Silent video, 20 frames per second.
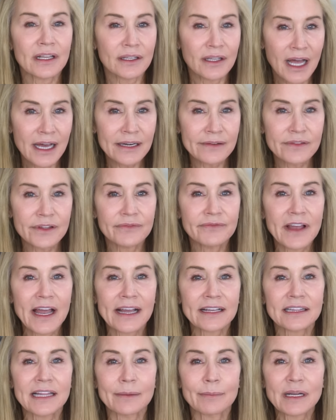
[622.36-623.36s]
a lot of the
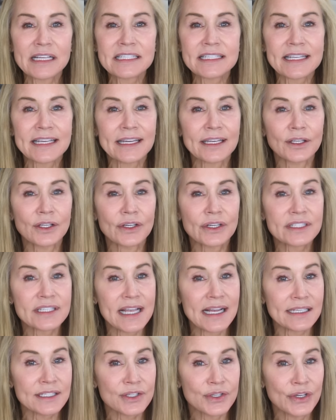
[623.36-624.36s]
fact that my skin looks
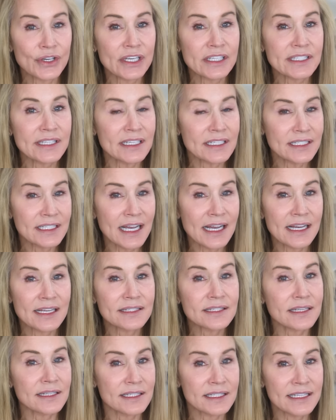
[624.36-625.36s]
as good as it
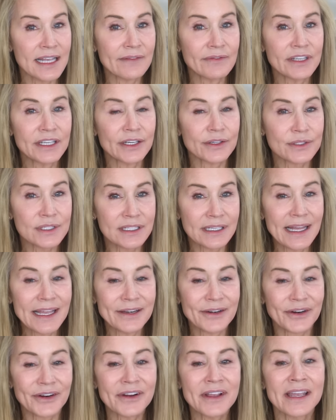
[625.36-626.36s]
does seven years
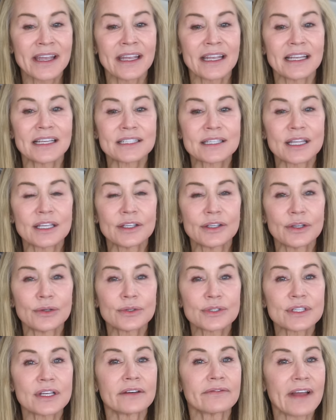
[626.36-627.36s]
later is the
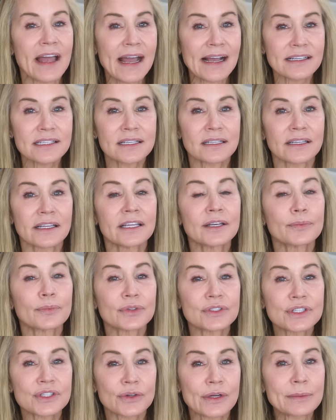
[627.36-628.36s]
use of excellent
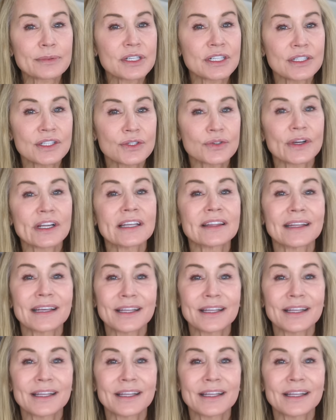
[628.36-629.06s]
prescription strength